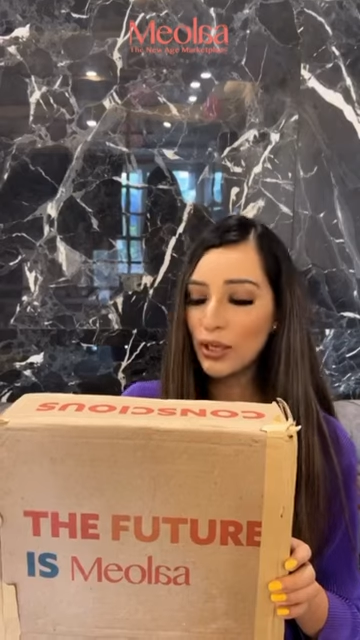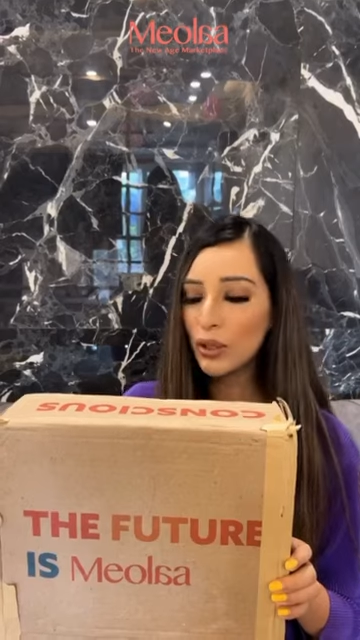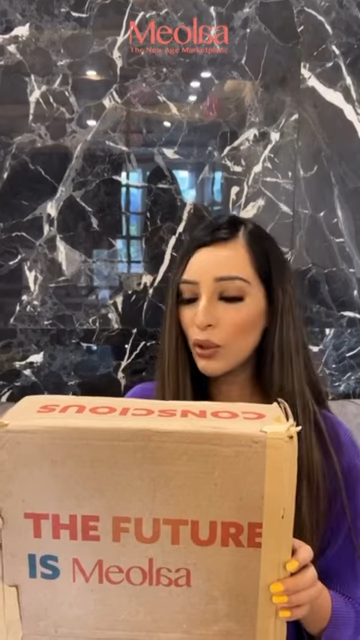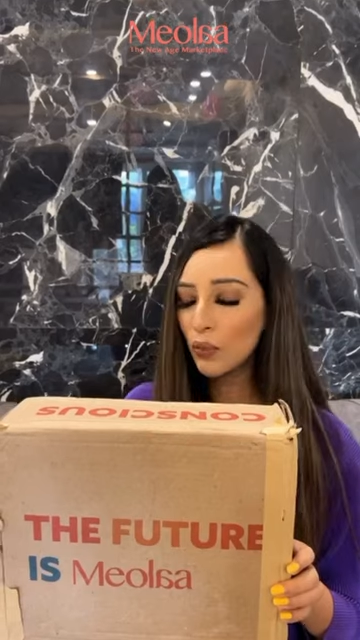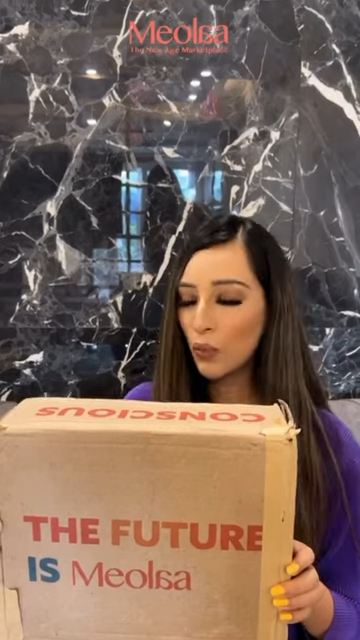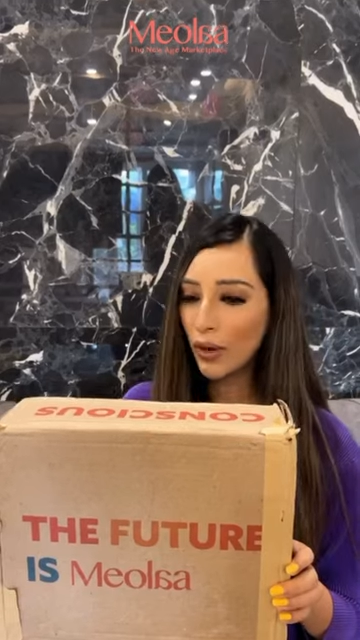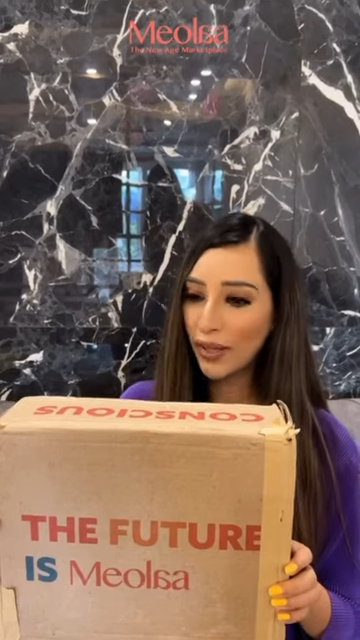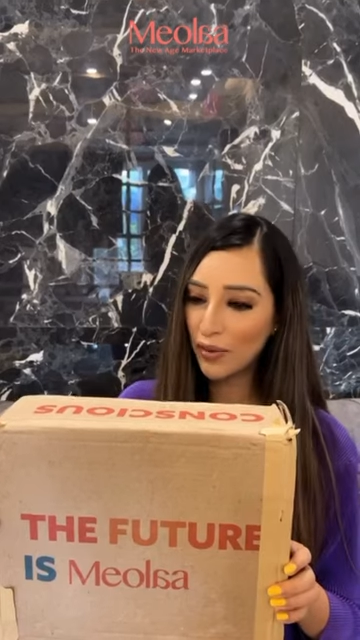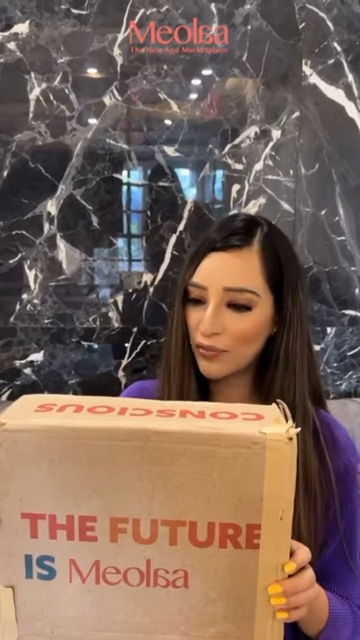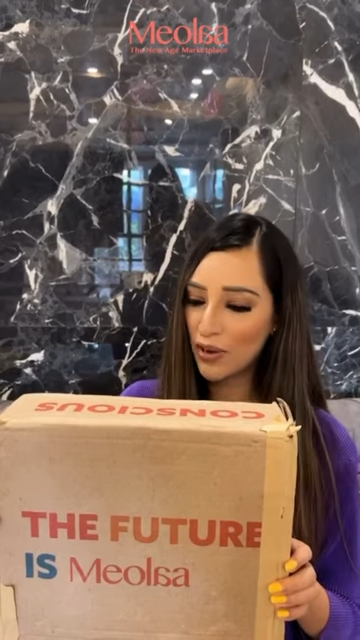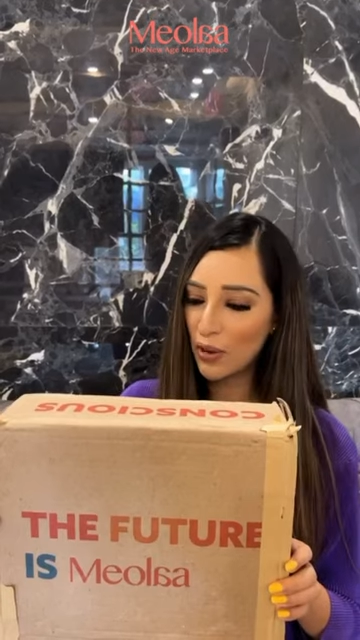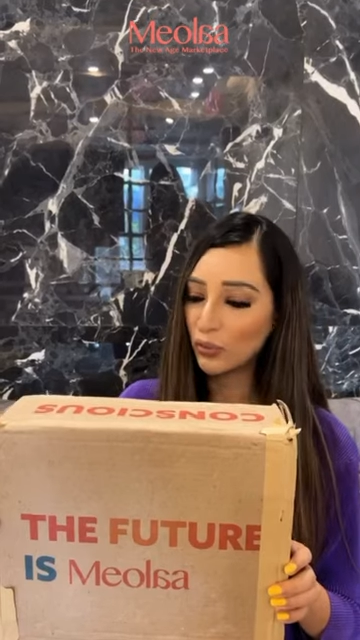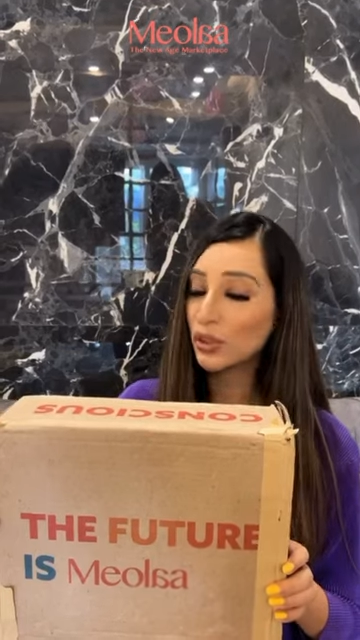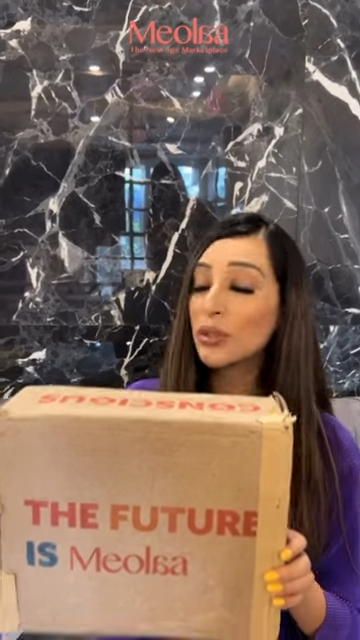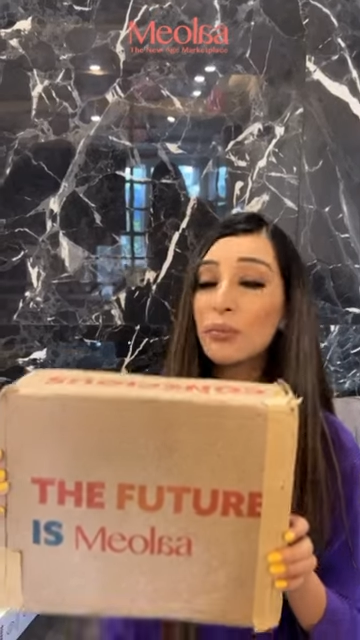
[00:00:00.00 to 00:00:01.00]
Look what I
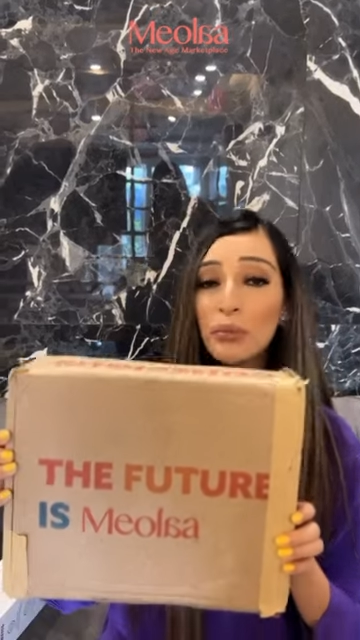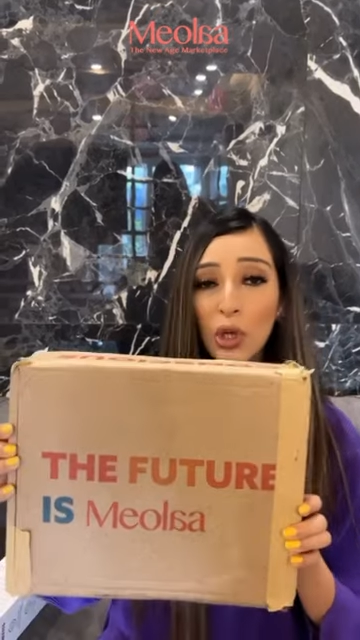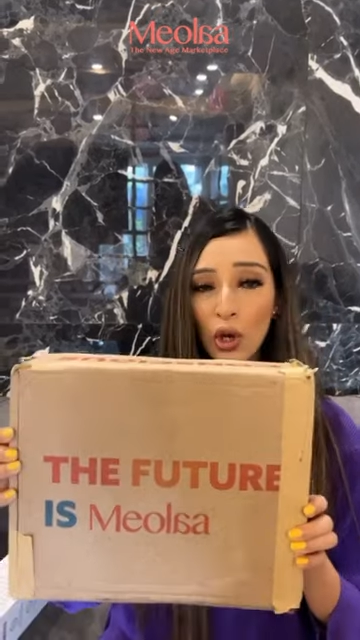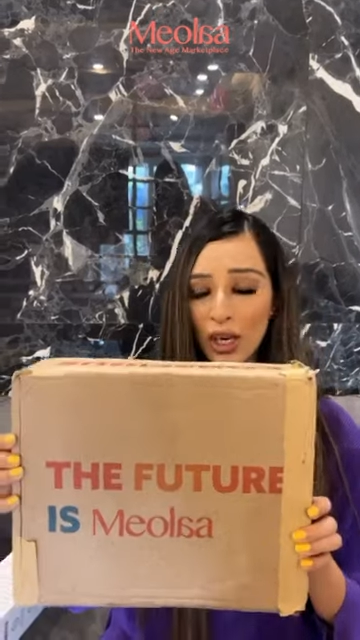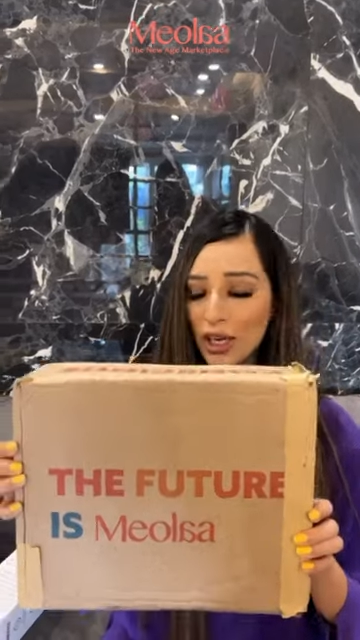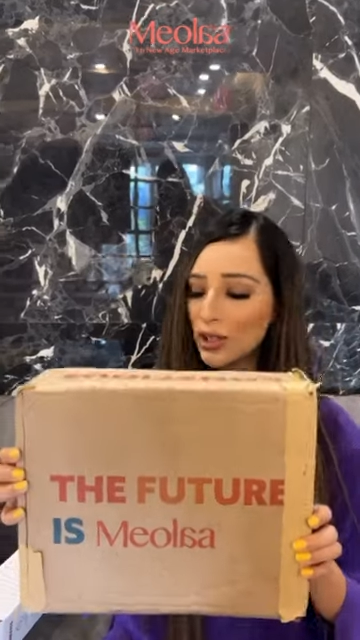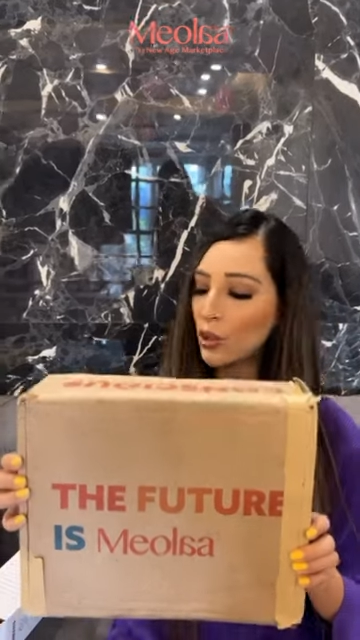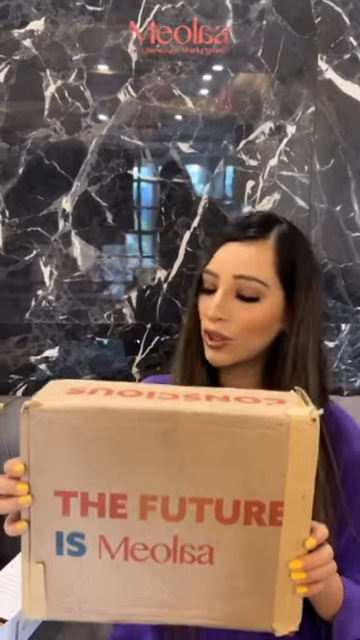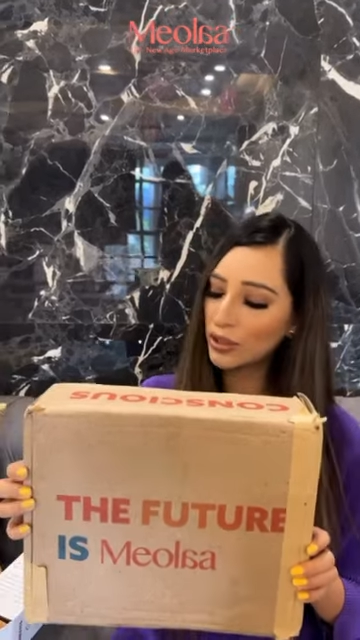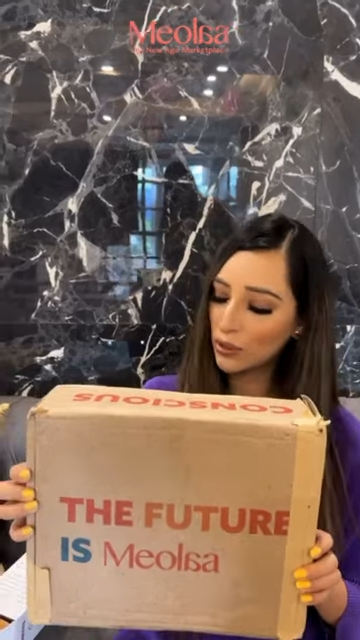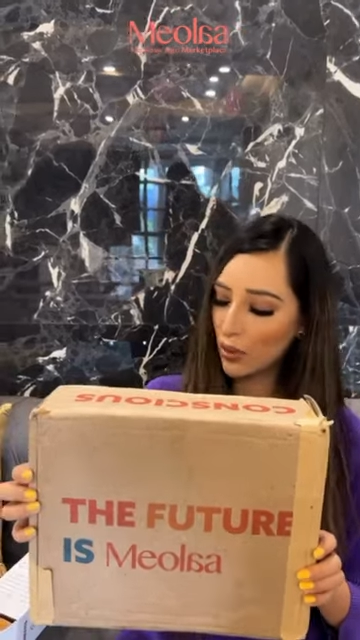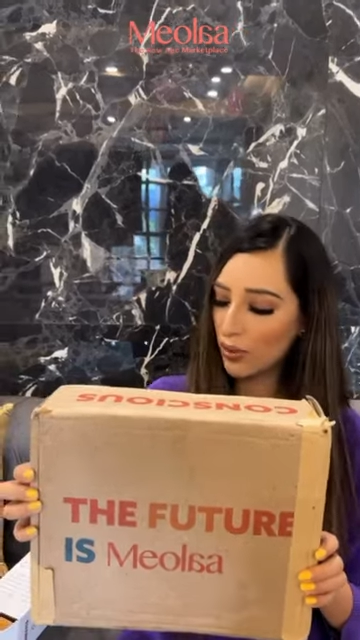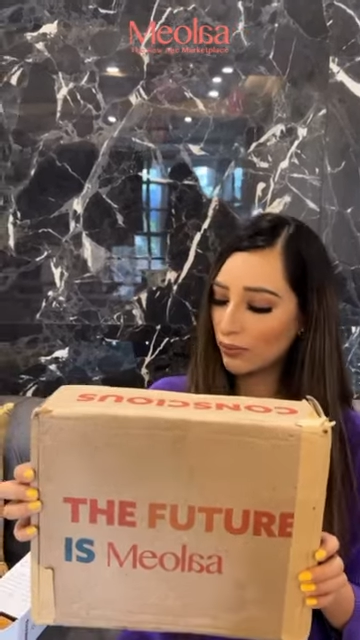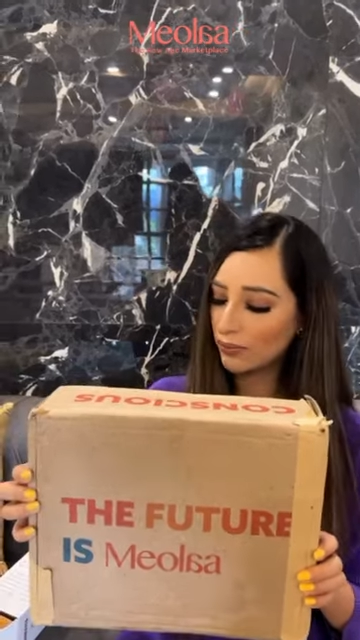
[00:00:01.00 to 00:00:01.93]
found, Meolaa.com.